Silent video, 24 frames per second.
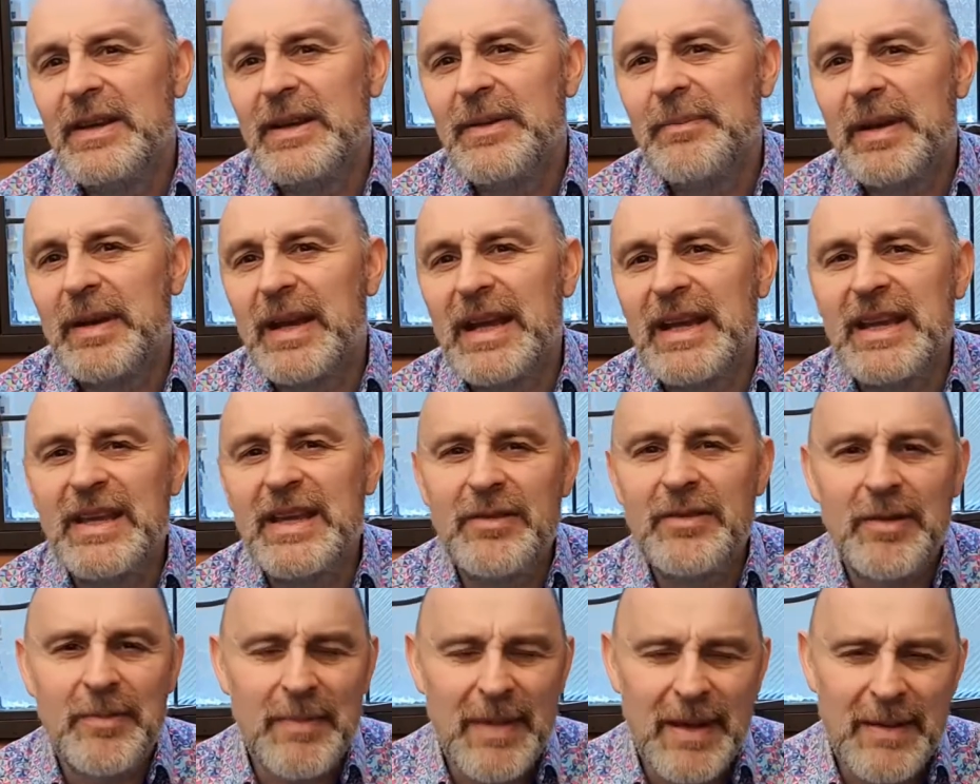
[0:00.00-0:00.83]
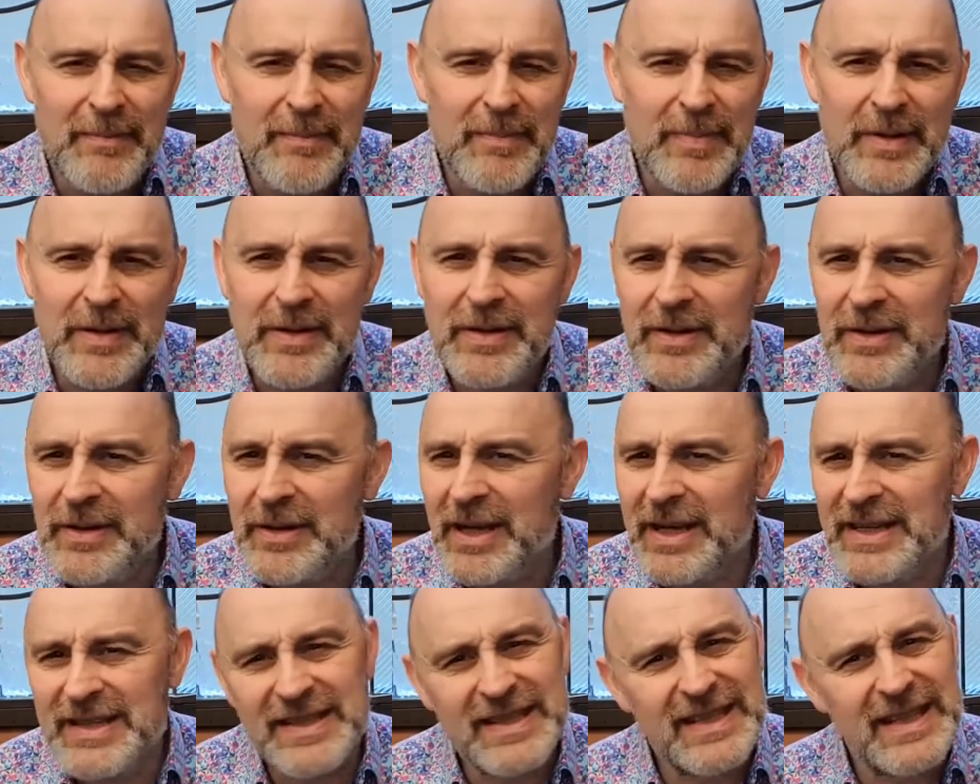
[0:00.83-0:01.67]
But I can remember
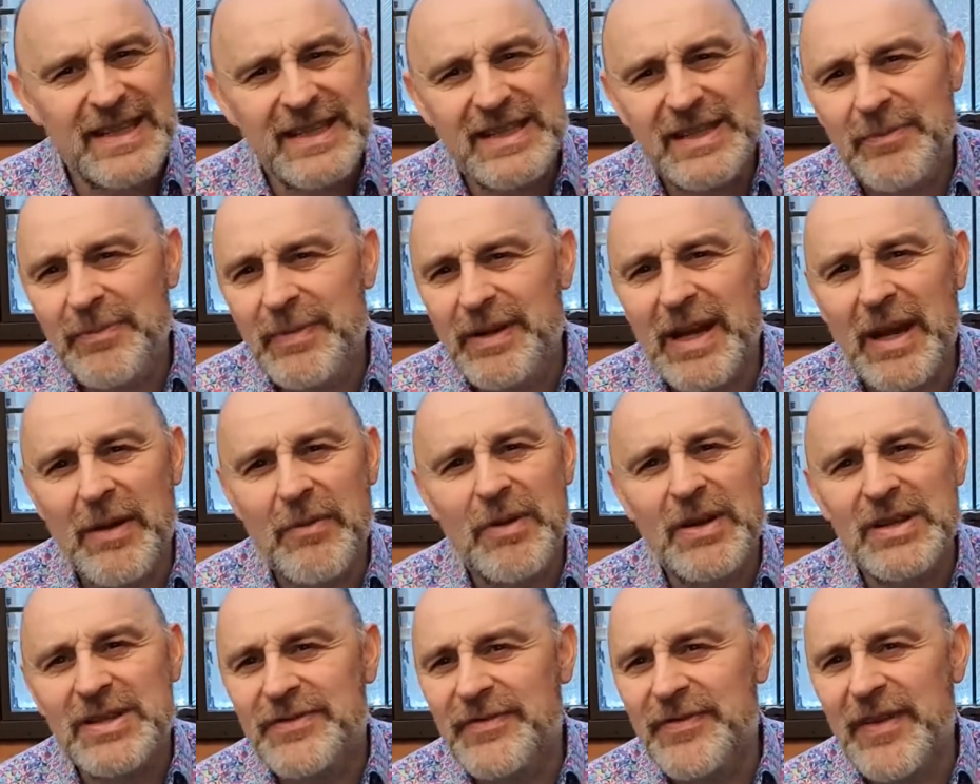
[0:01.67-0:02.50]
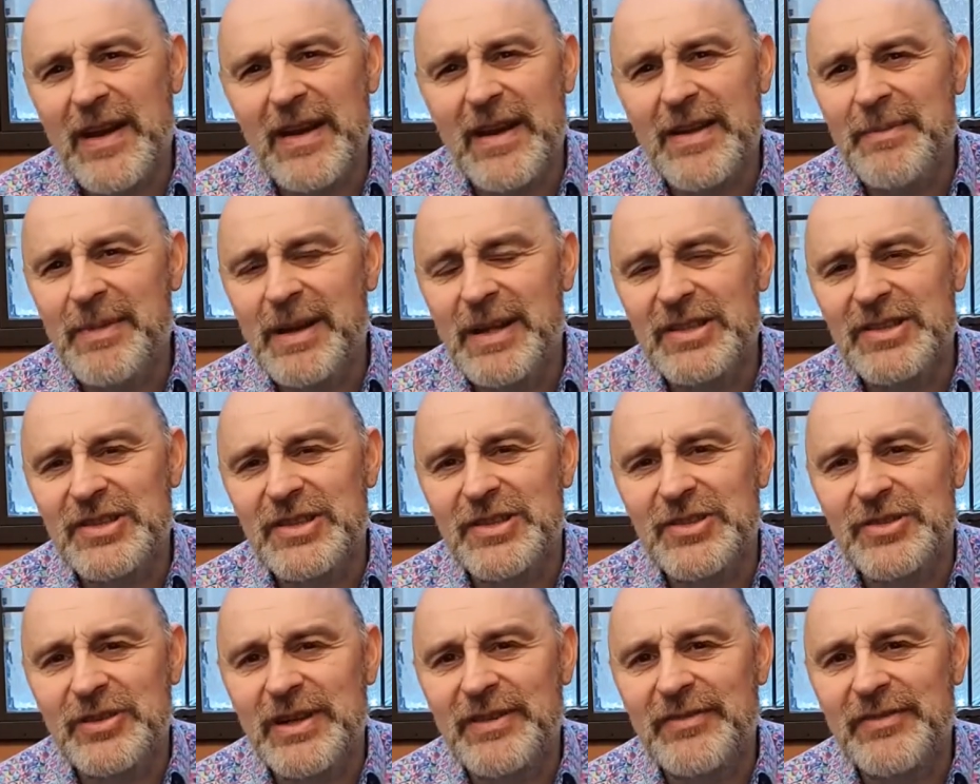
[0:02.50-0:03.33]
a season when I was very much
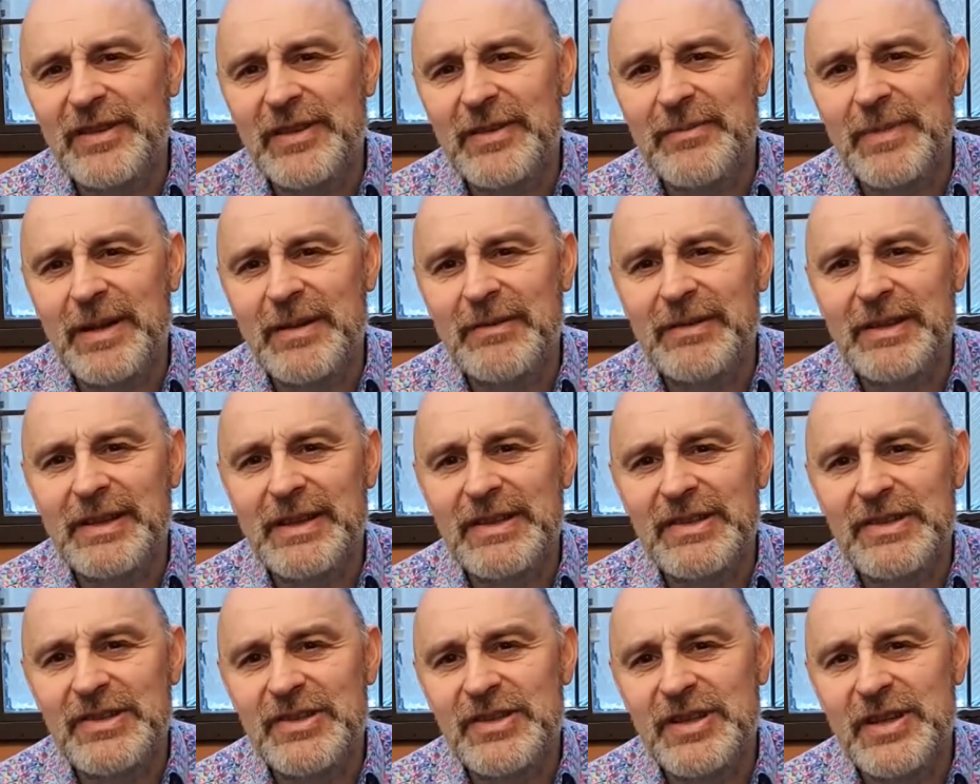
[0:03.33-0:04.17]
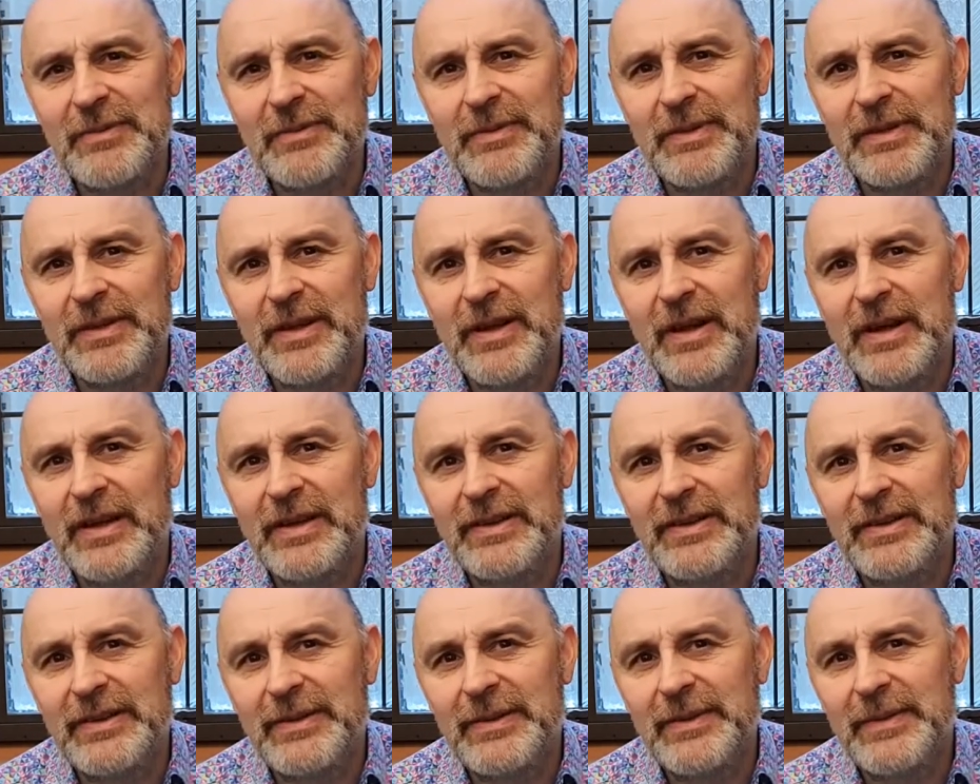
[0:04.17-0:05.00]
adrift in my relationship with God.